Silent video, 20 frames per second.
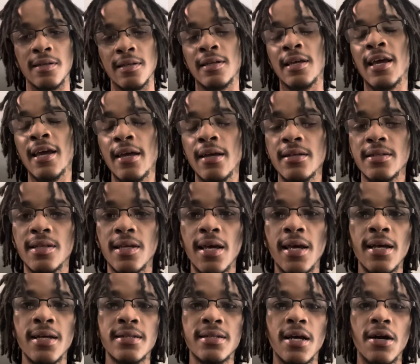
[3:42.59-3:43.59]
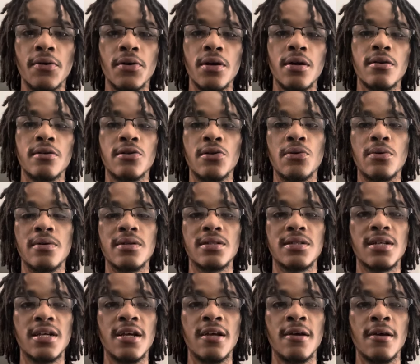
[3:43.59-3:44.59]
yeah, it's kids out here doing
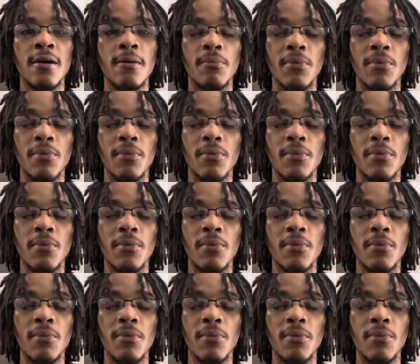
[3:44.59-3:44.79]
shit,